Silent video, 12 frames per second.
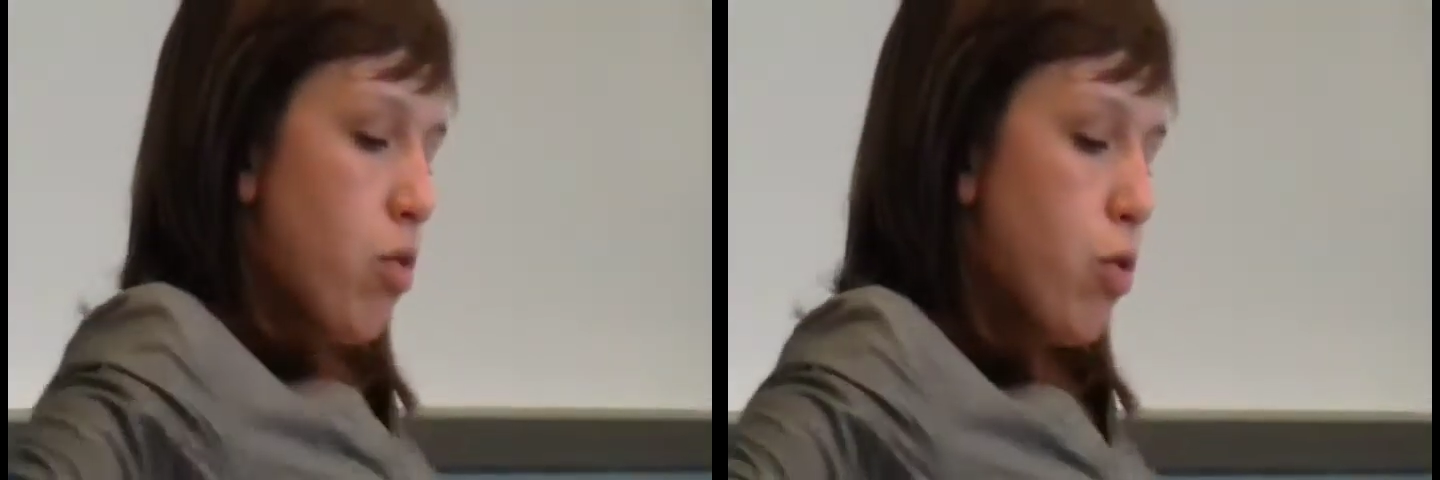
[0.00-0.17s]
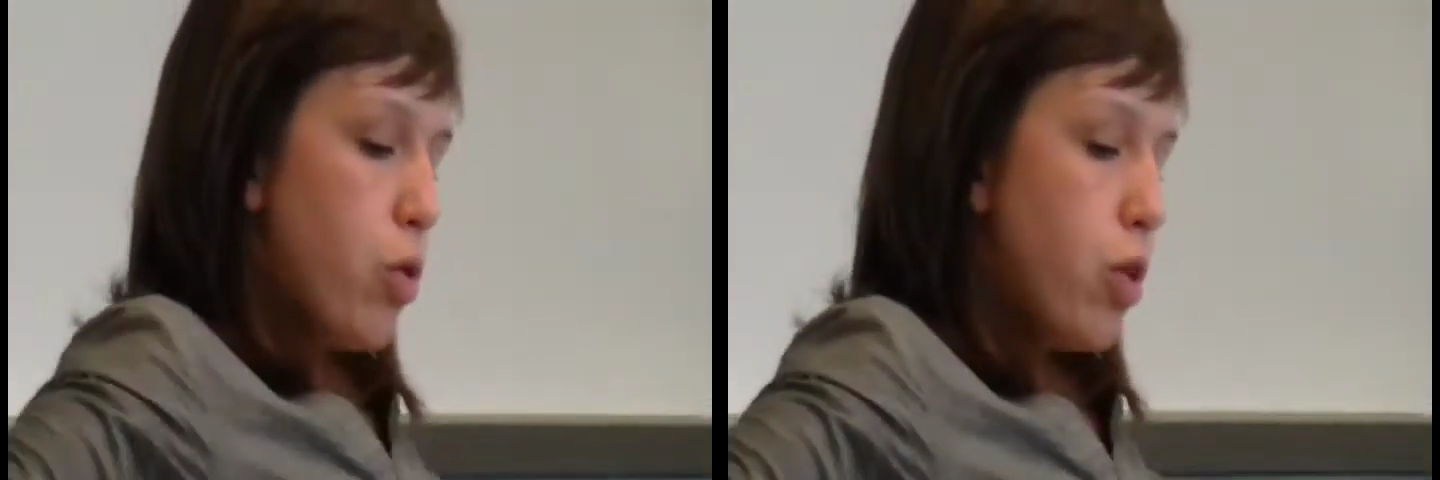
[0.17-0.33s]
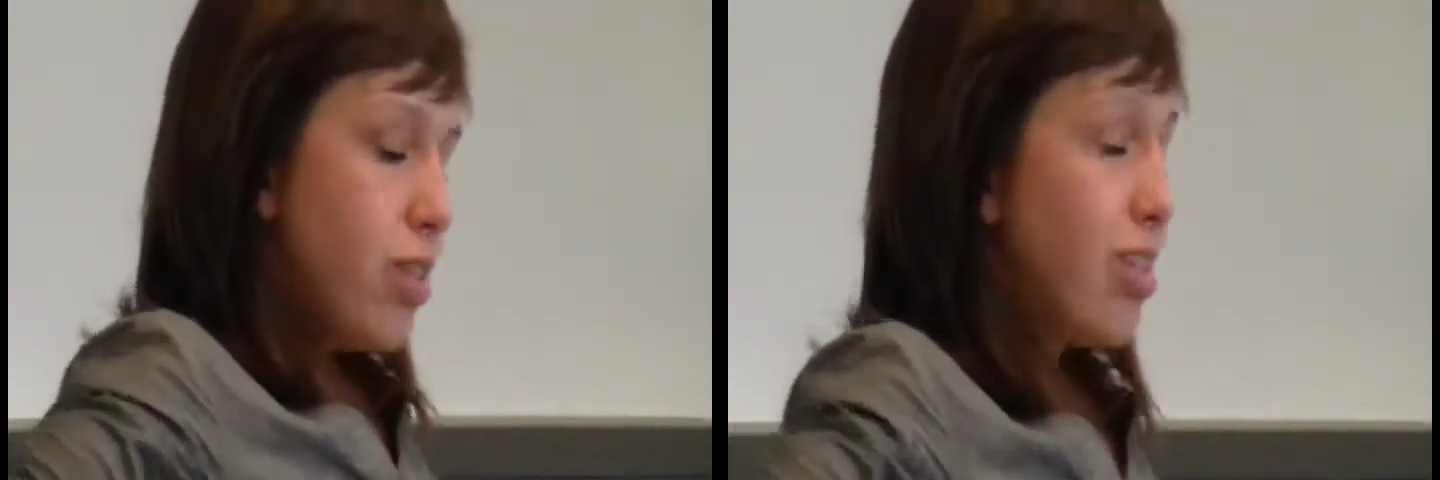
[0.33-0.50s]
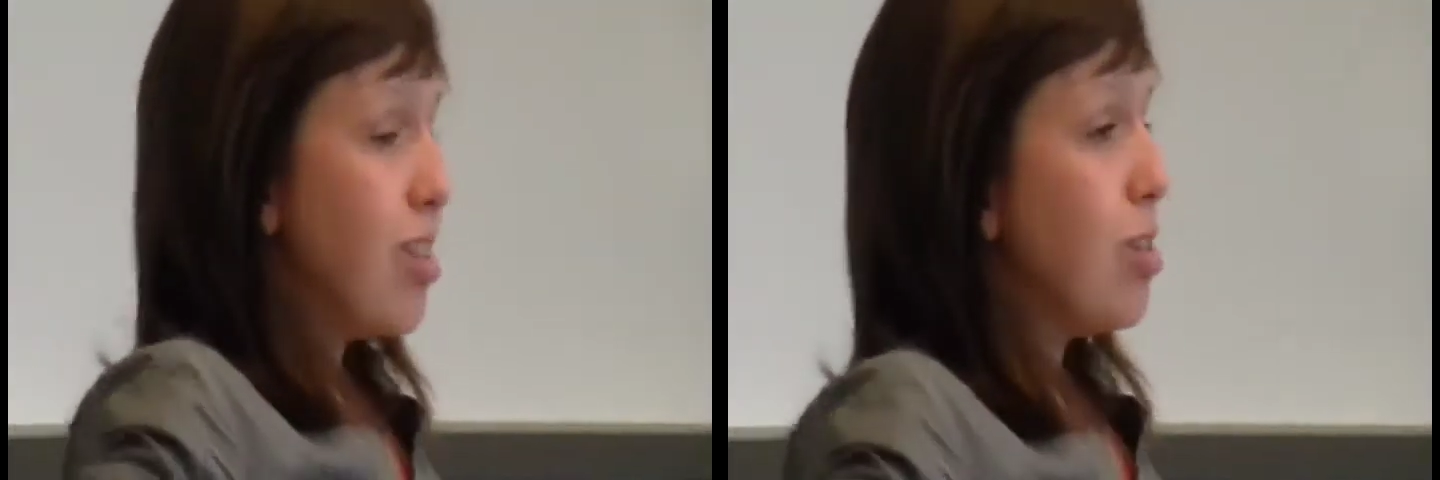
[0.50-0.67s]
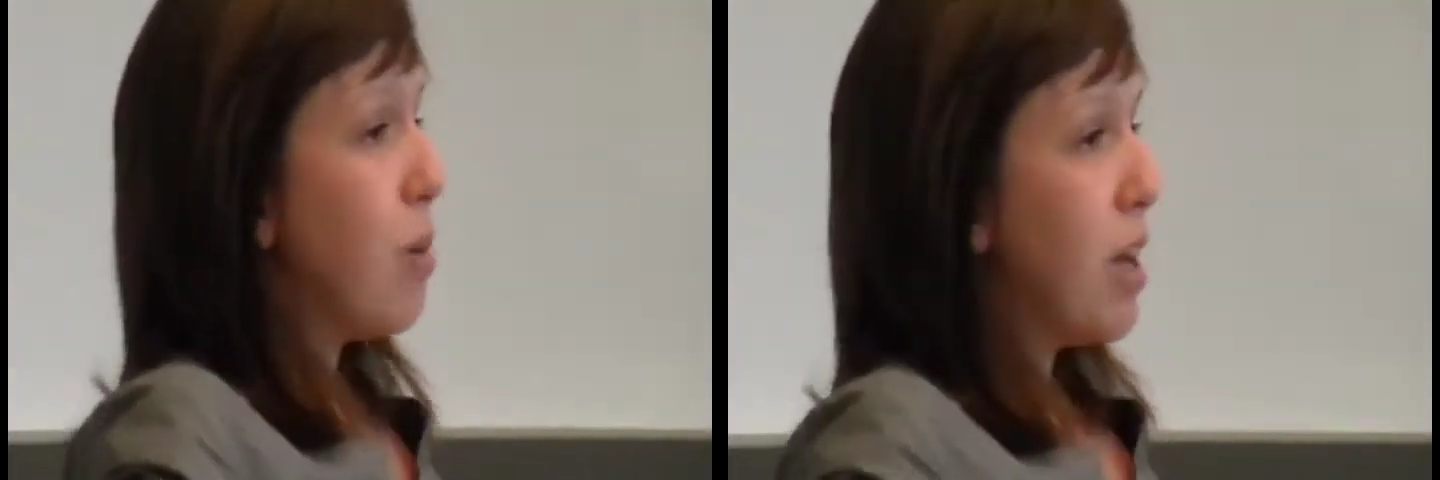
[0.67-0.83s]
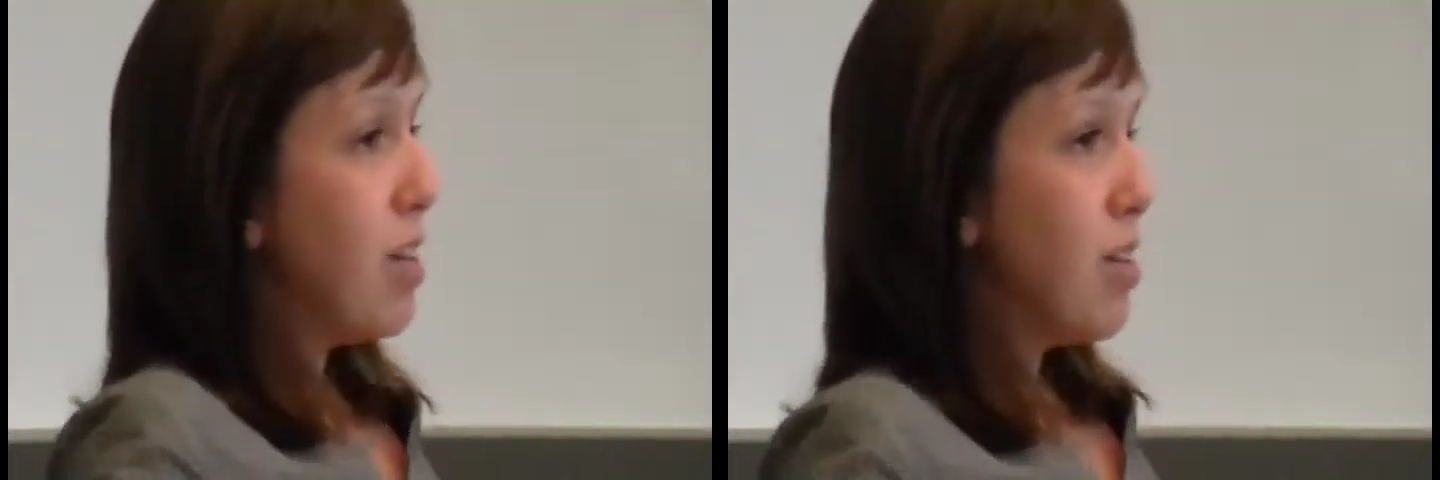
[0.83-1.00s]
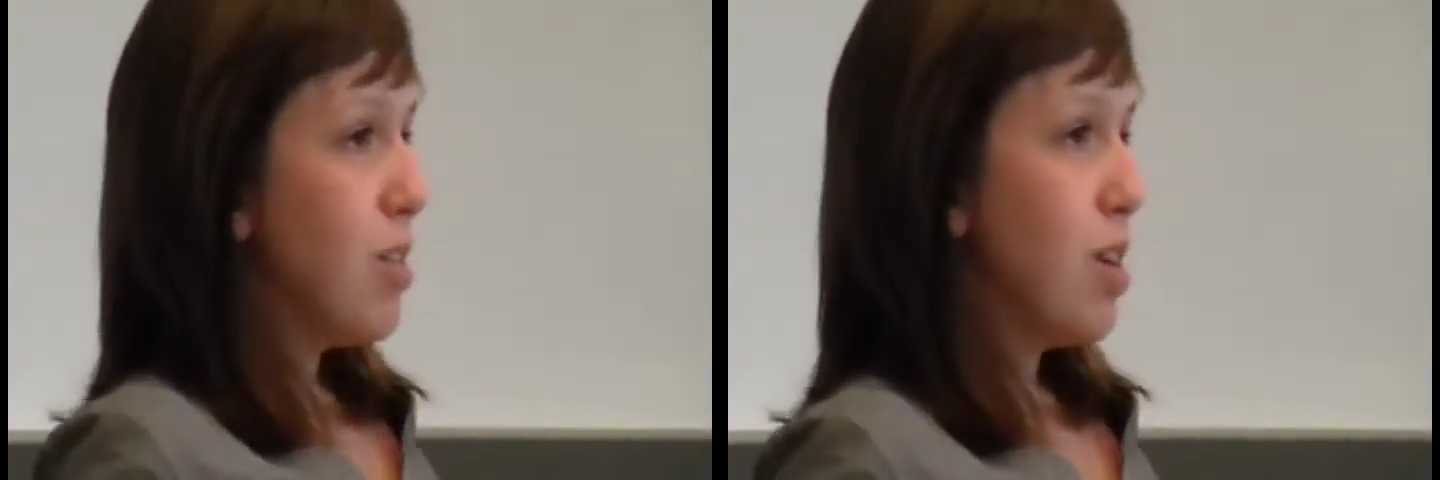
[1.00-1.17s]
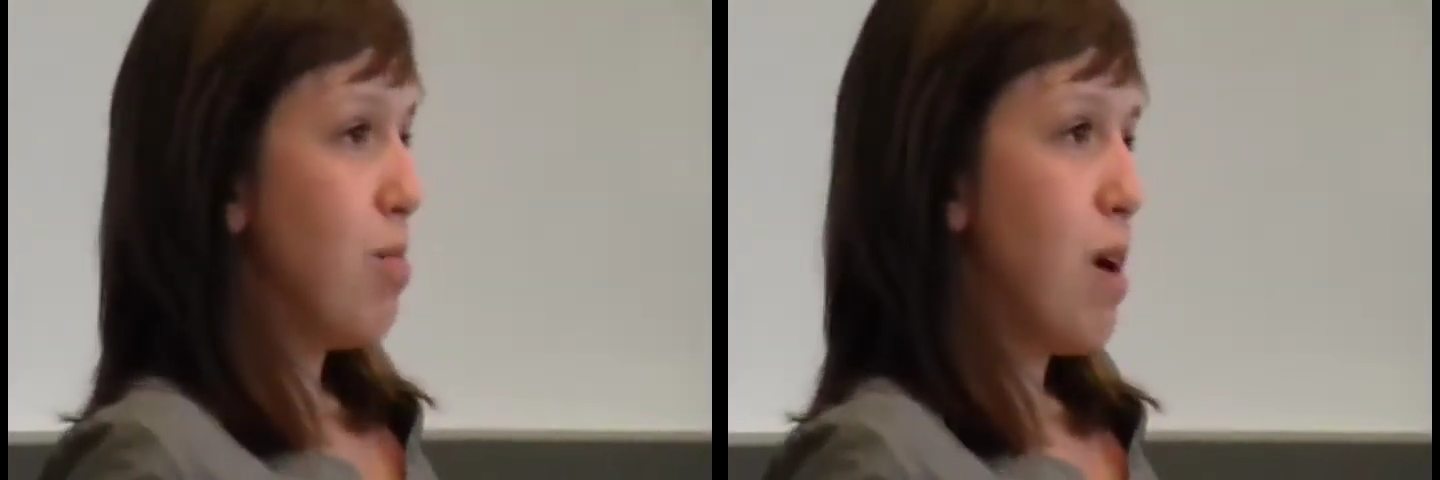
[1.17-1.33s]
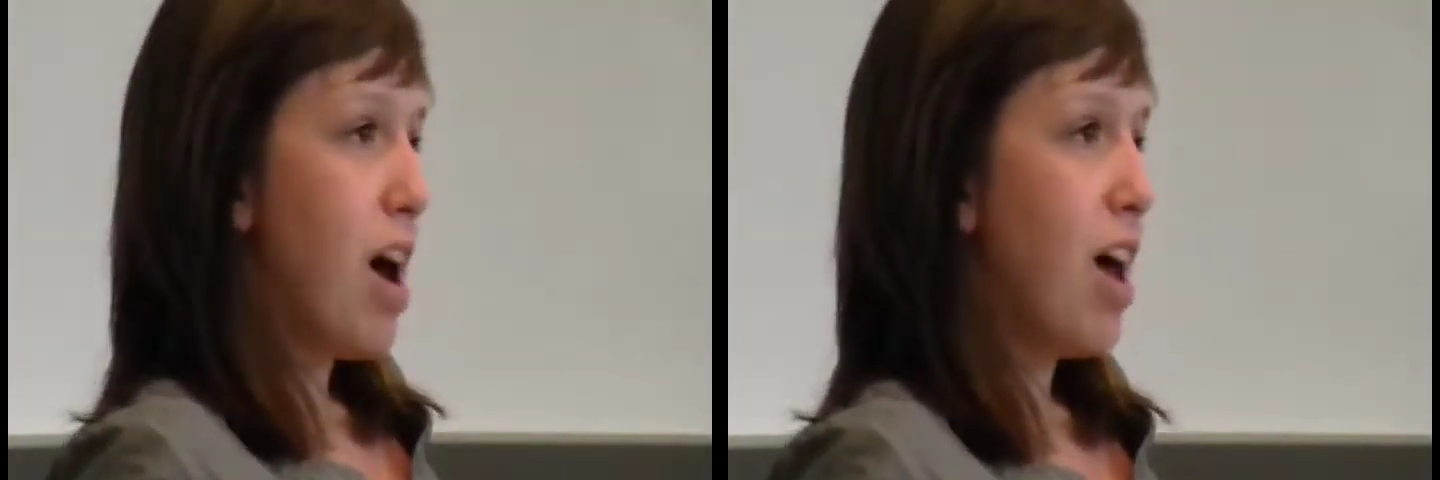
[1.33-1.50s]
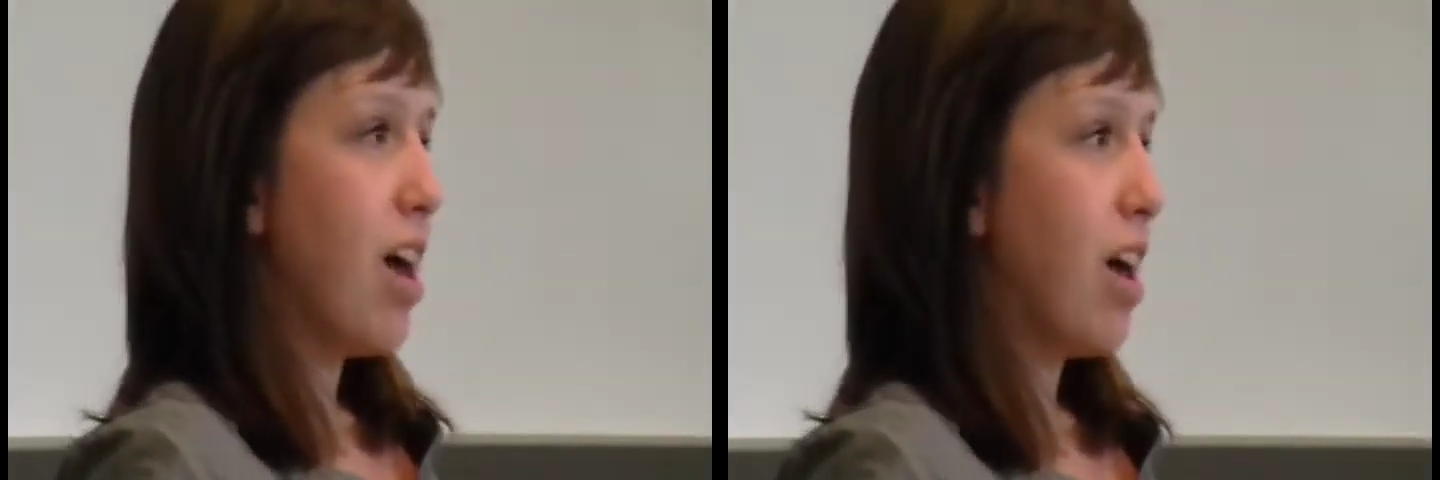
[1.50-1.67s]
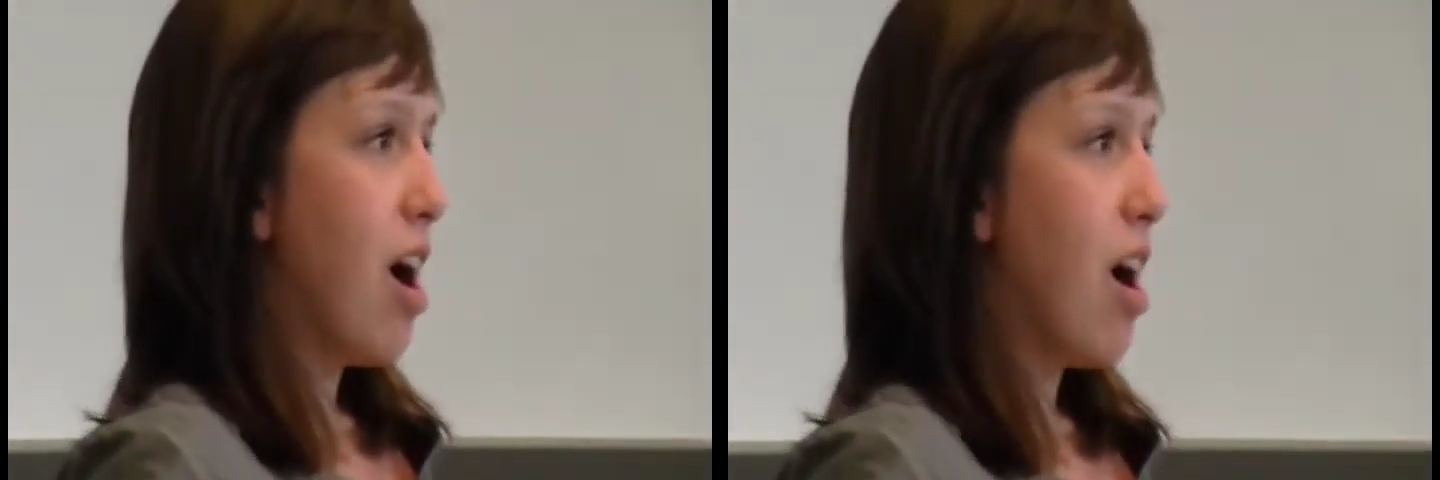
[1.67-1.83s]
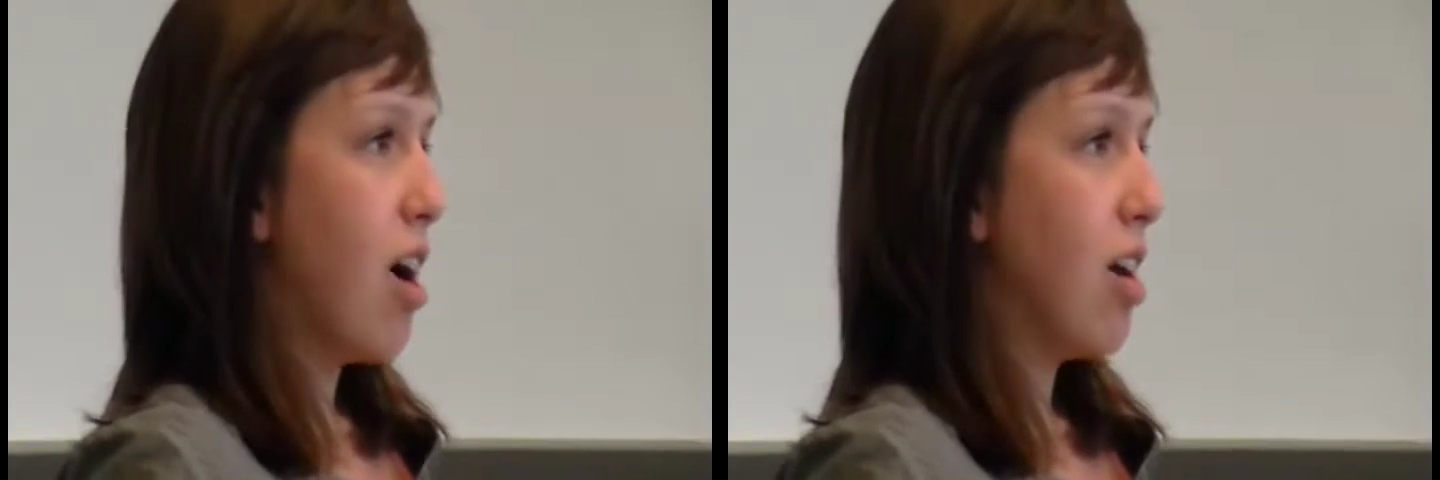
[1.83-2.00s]
Fruit is expensive to buy at
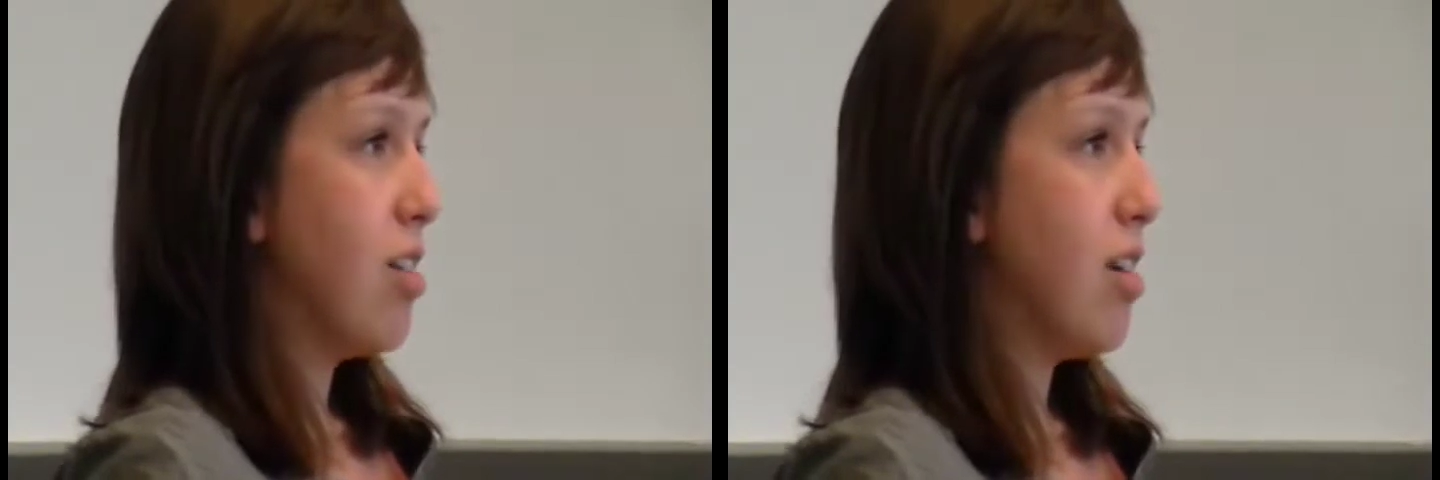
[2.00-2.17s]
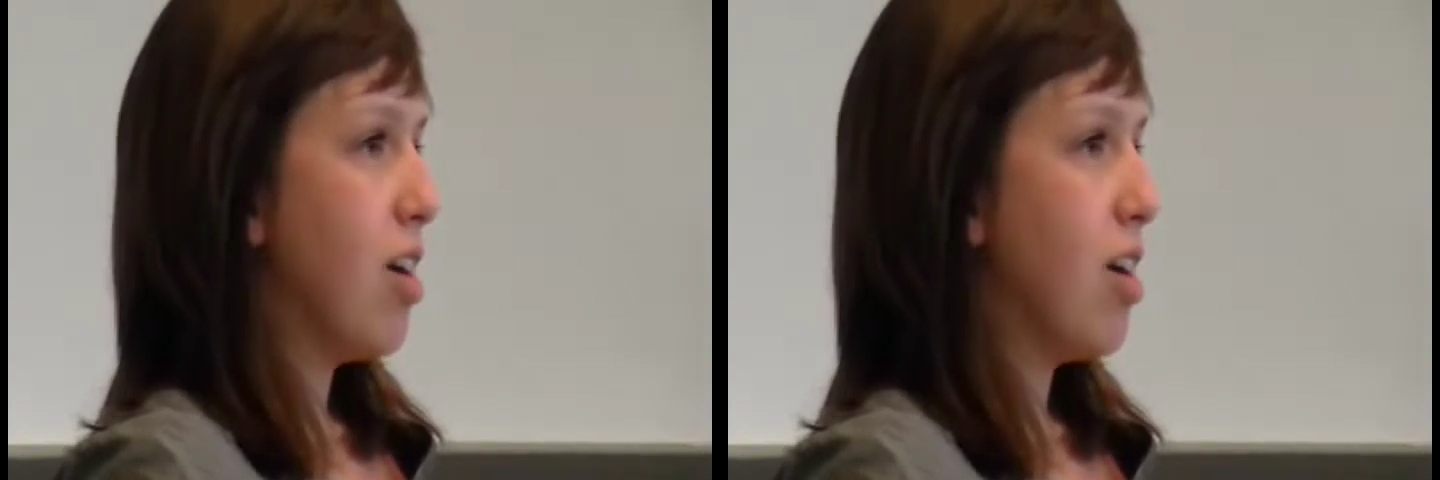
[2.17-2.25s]
Cox.